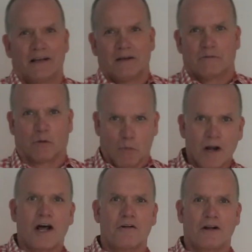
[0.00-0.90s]
For
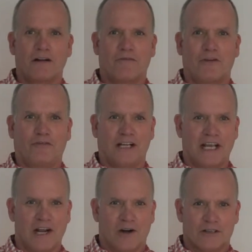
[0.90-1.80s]
150
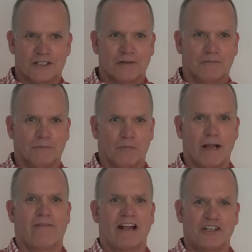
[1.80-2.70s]
years,
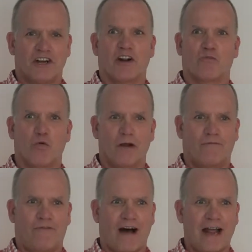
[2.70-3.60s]
we have engineered
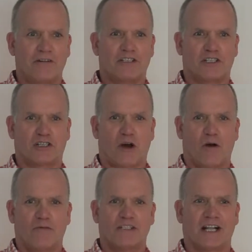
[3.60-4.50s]
wood-fired
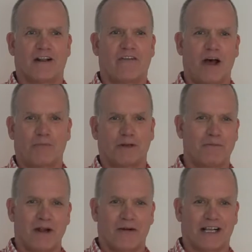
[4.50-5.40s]
stoves that have helped
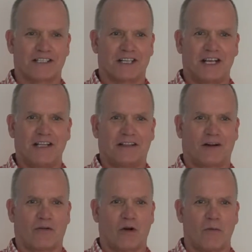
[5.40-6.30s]
Americans heat
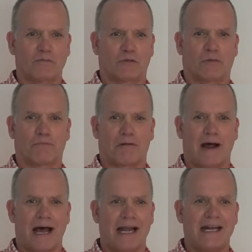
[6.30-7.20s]
their homes with
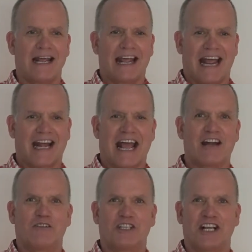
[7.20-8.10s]
pride and
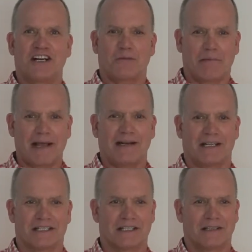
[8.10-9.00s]
energy
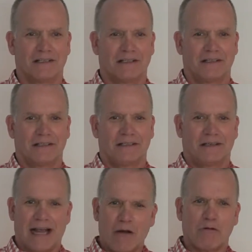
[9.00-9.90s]
independence.
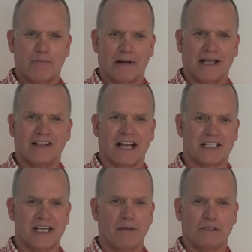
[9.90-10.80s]
Now we're bringing
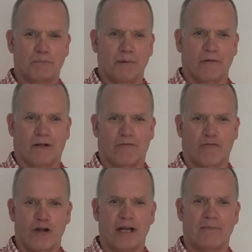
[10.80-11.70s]
that same spirit of
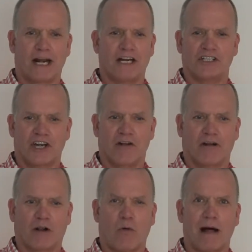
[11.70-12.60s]
freedom and
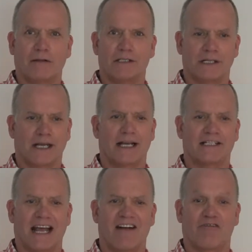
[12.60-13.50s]
engineering quality
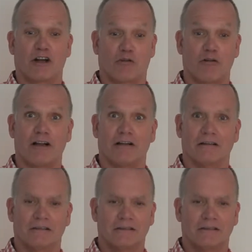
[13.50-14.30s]
into every grill.